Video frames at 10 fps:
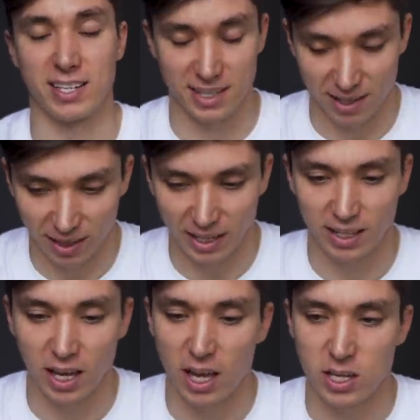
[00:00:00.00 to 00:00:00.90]
It's the
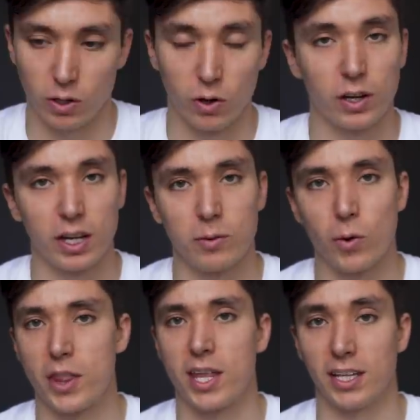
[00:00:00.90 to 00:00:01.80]
thing to unlocking it.
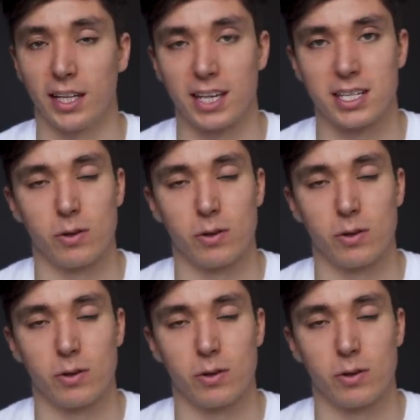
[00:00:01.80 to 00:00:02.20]
One thing that gets